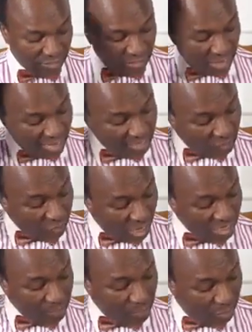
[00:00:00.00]
I
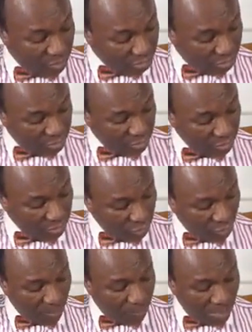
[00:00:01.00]
tried much to
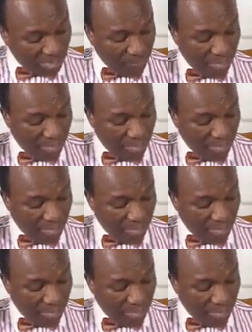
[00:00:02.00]
abide by